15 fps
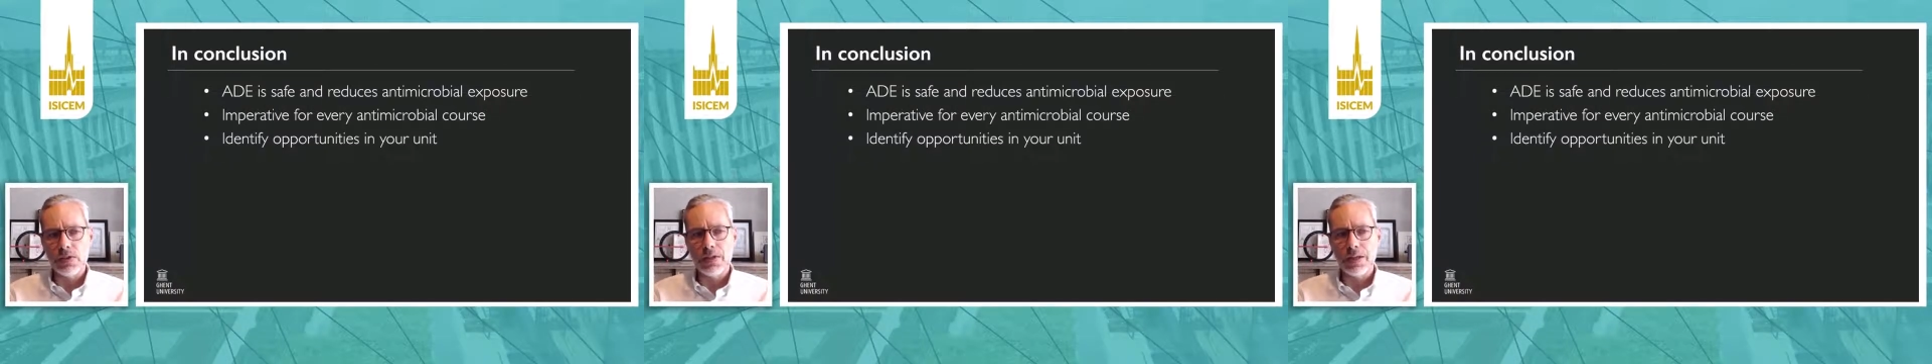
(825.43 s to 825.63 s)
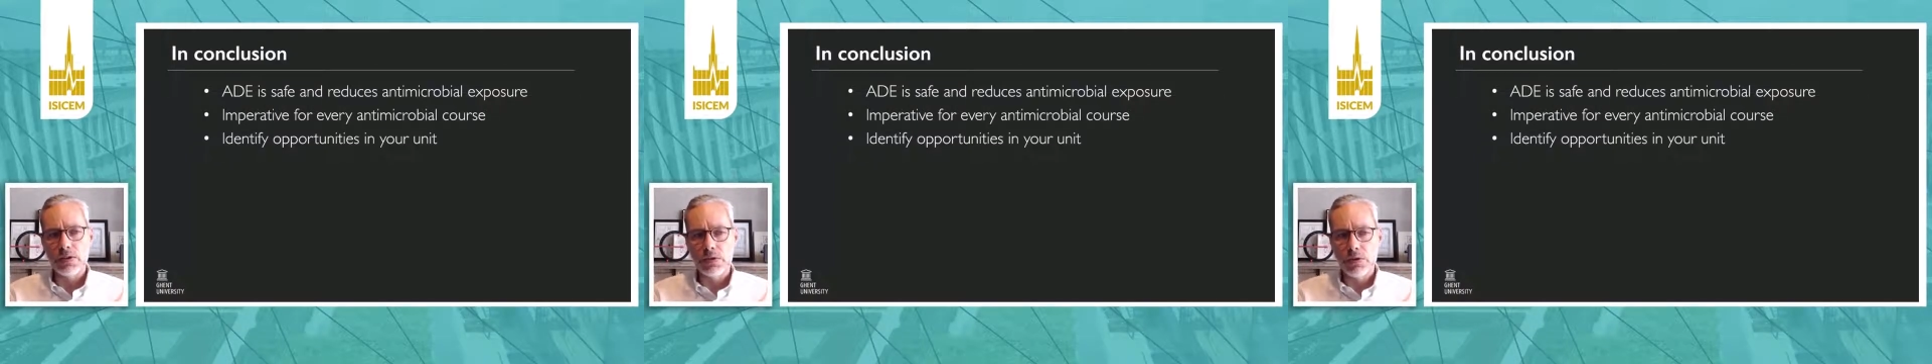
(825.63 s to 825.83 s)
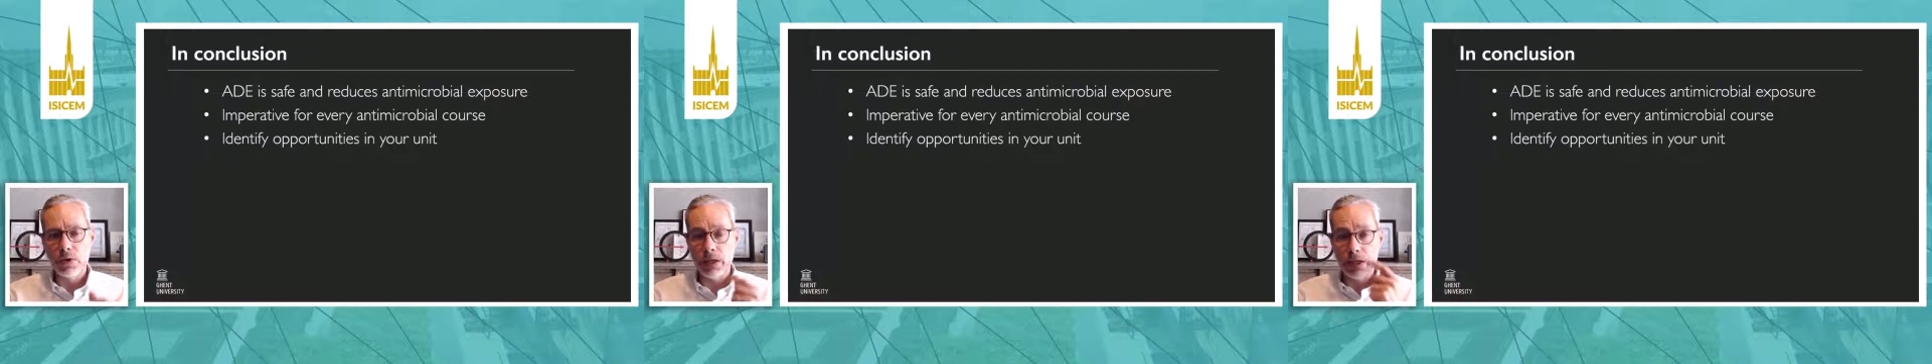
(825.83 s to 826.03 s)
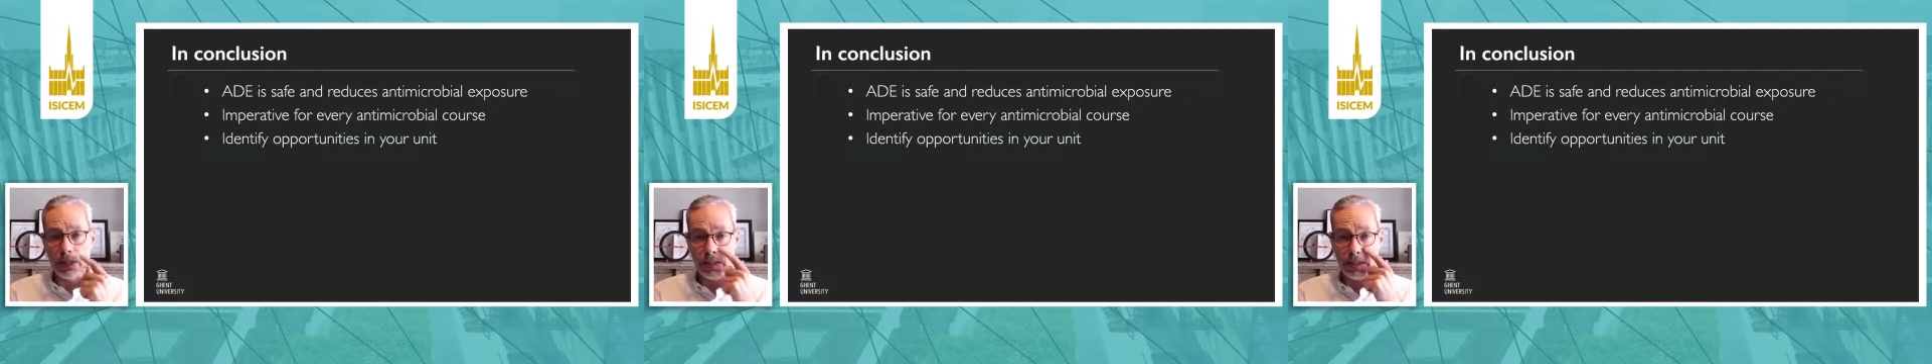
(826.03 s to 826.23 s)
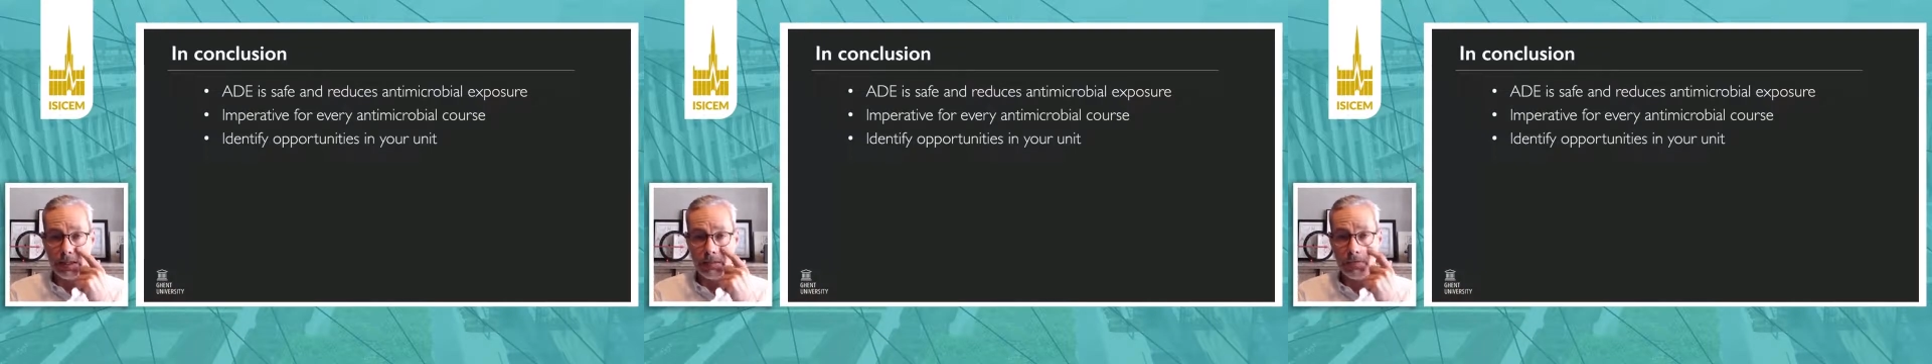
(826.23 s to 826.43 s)
that you can
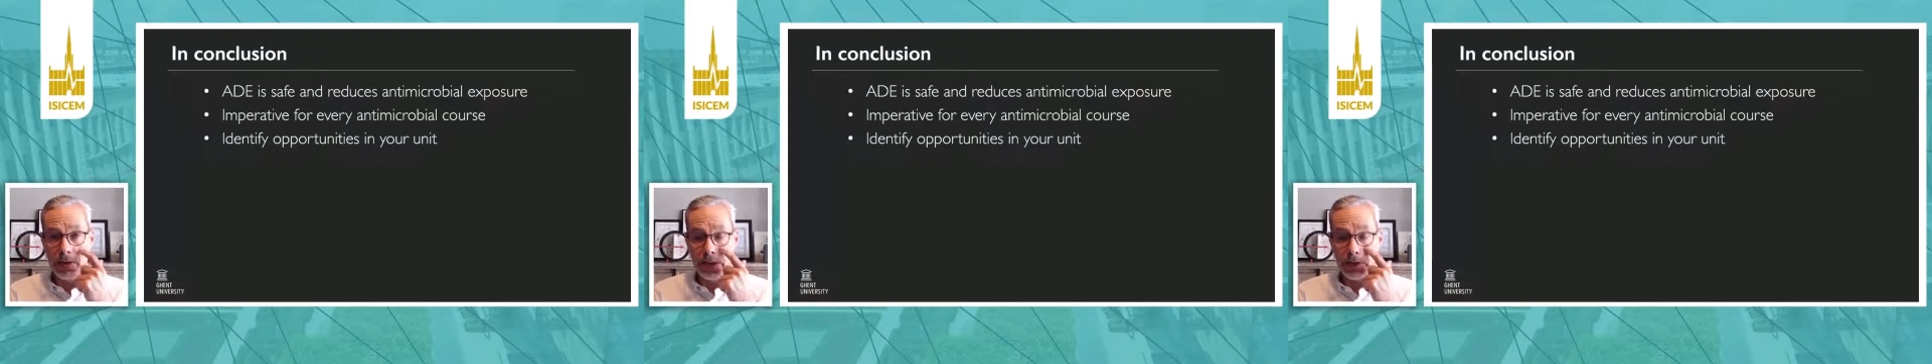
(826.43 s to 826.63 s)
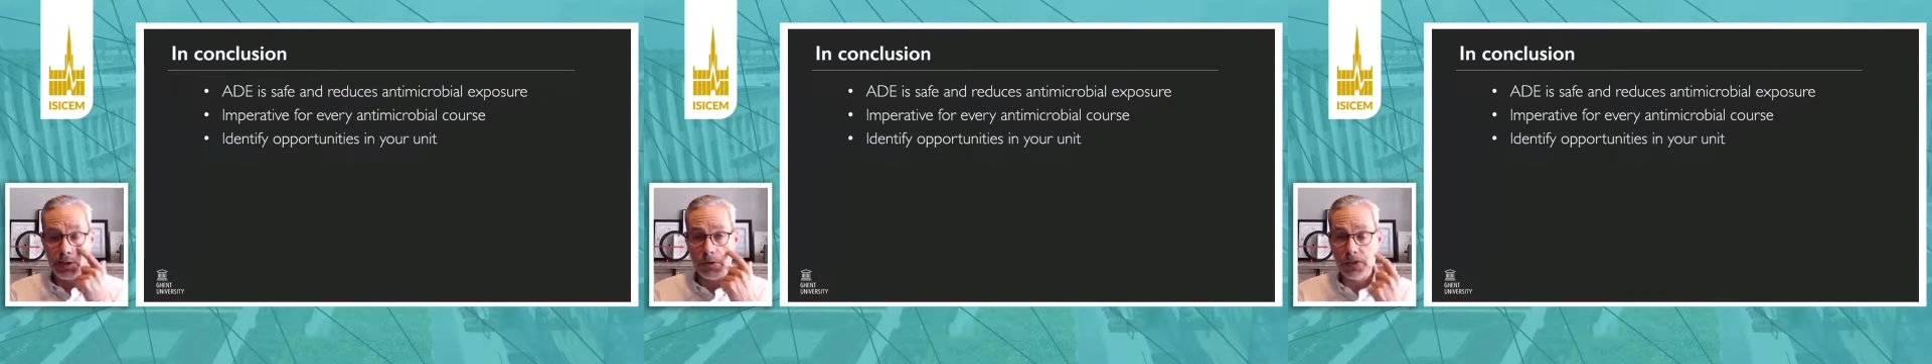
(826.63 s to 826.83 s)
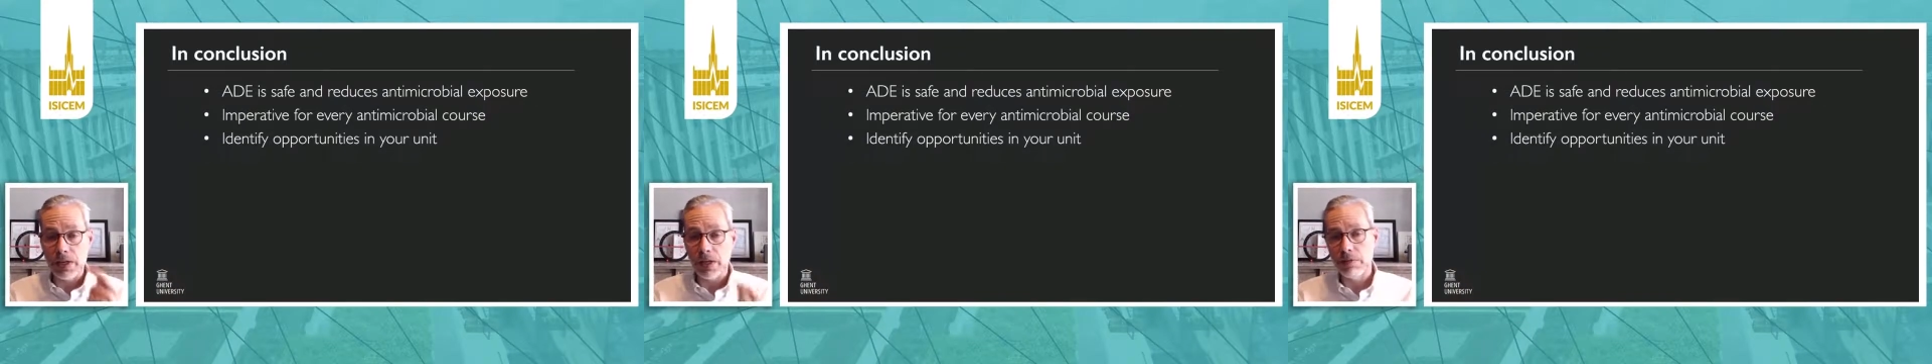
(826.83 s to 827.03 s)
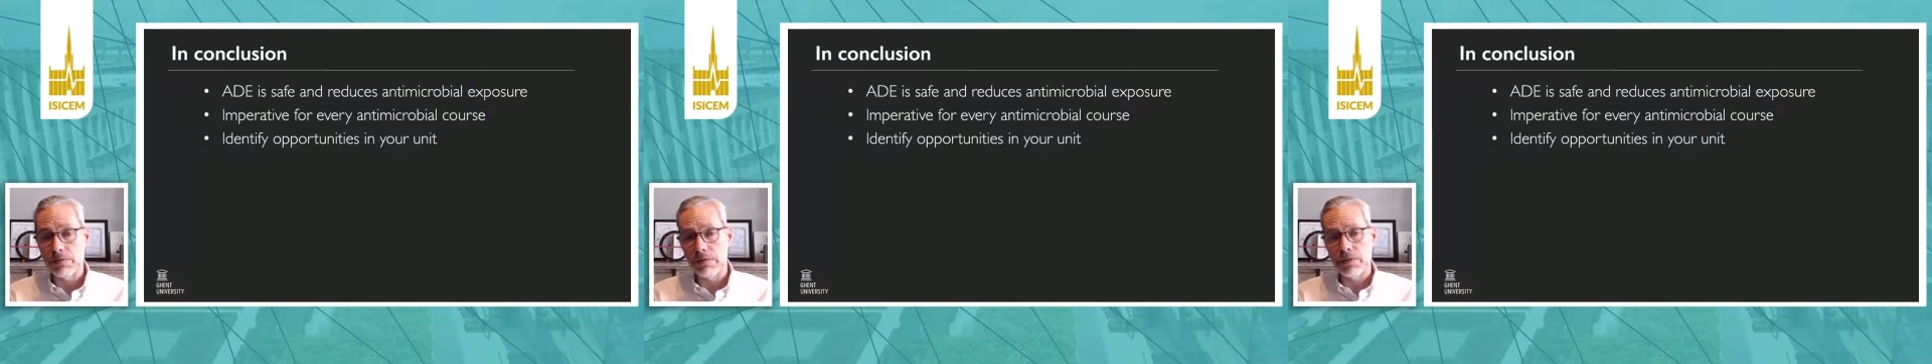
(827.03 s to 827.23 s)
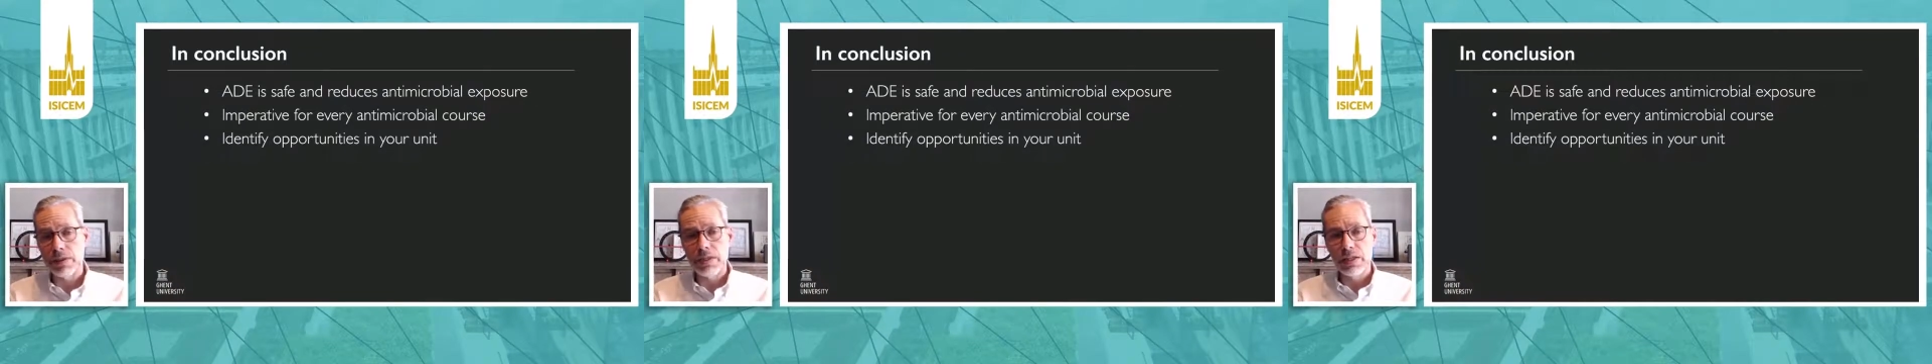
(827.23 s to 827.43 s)
identify yourself
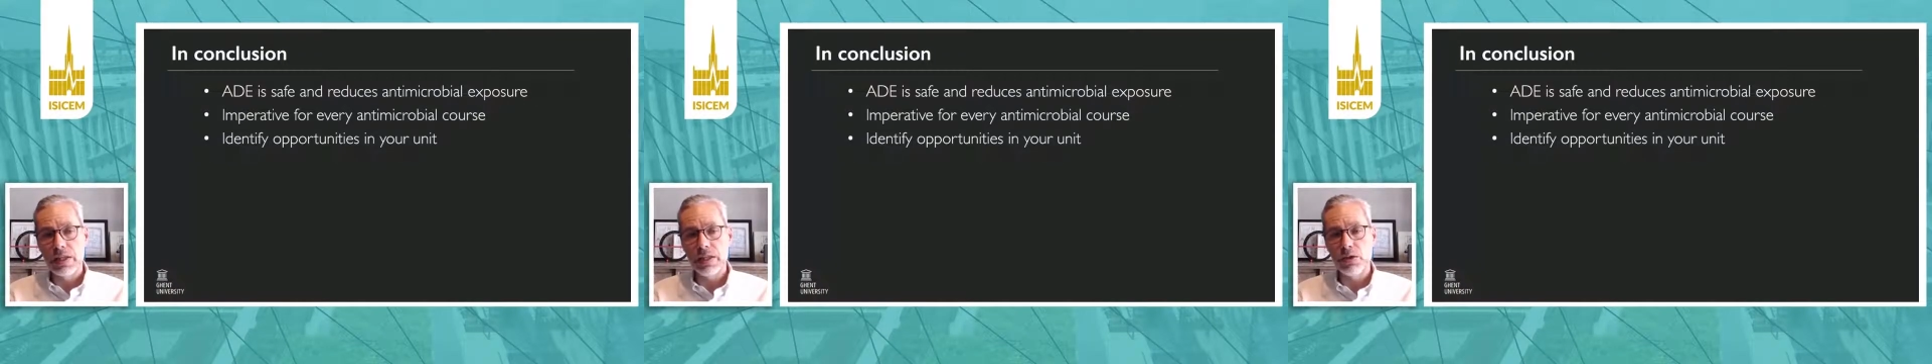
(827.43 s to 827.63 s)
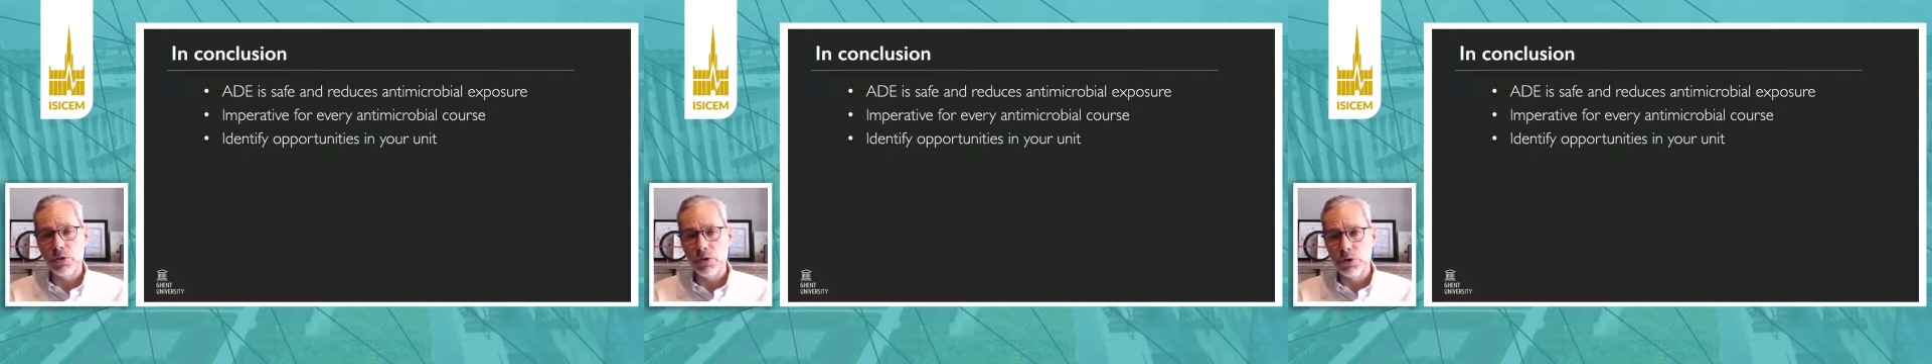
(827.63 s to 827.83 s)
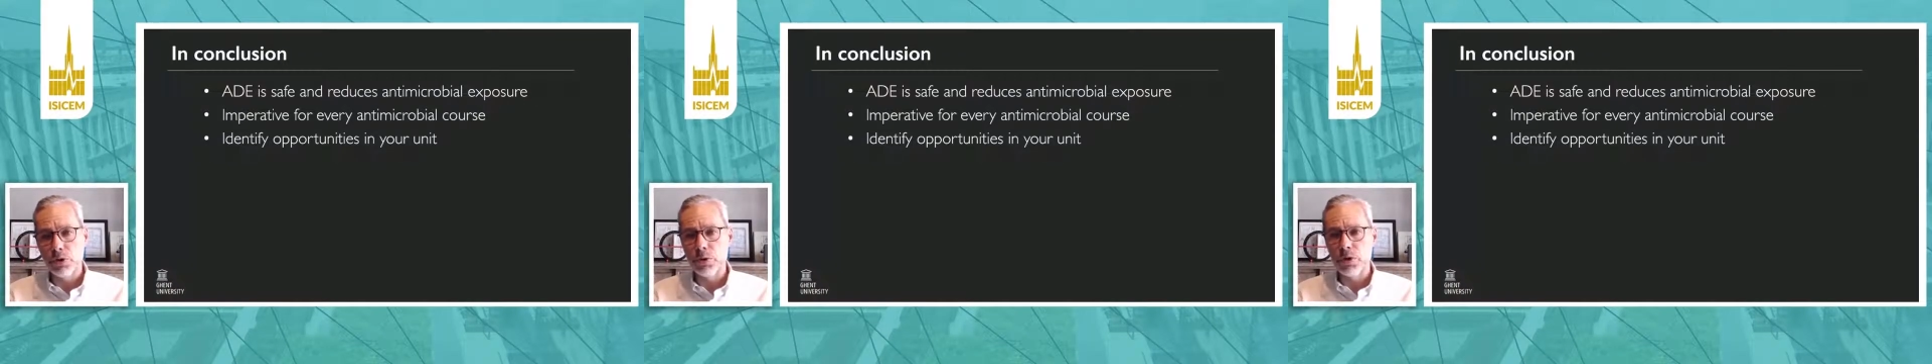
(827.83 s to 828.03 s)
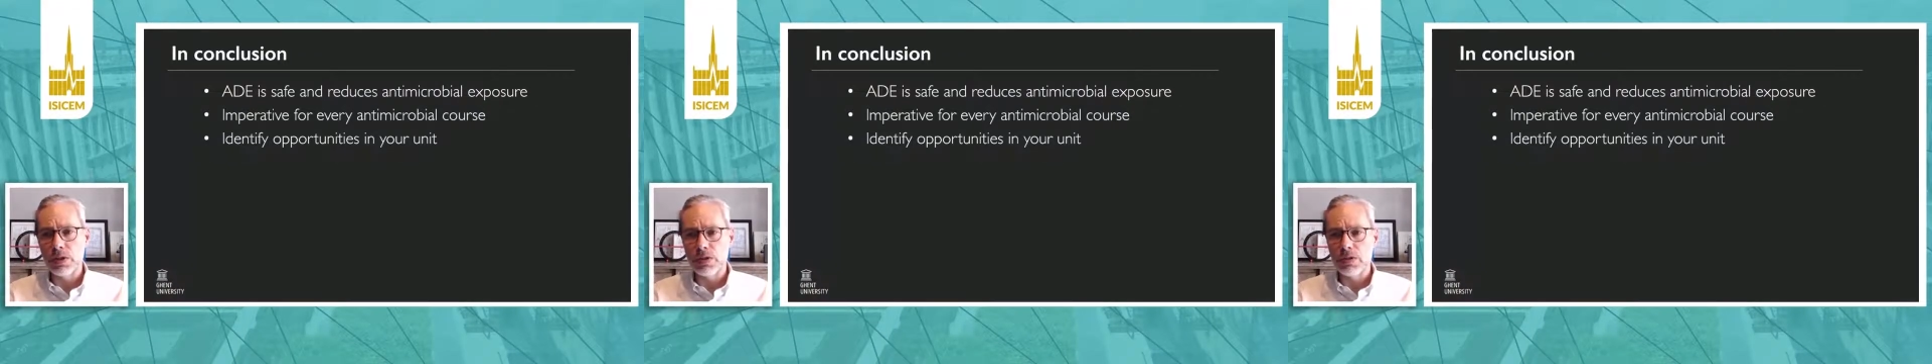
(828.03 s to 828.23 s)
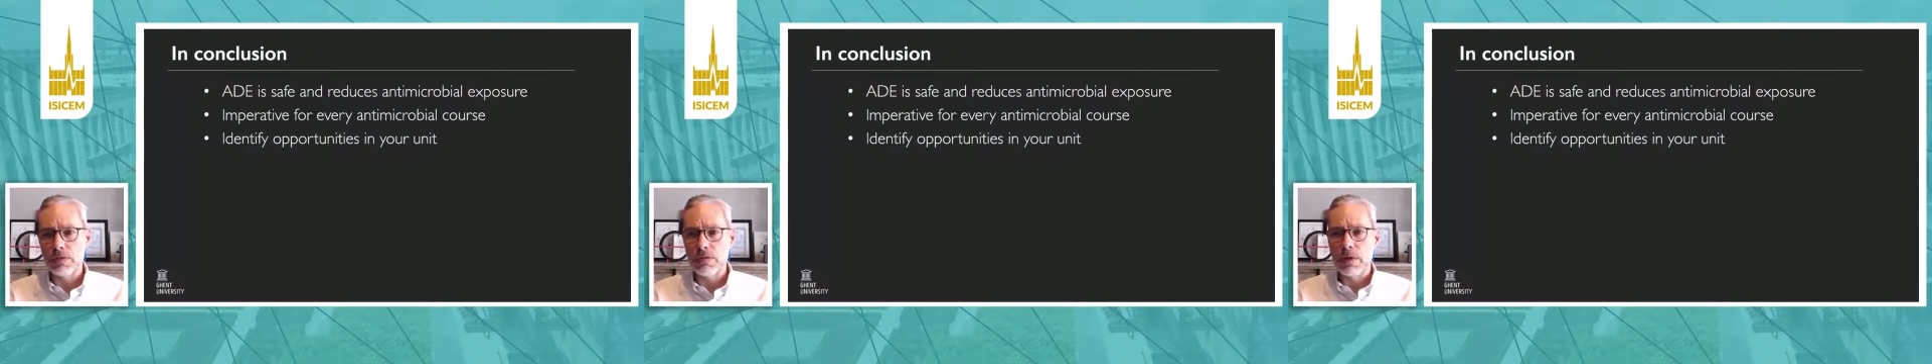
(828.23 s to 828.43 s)
in your unit,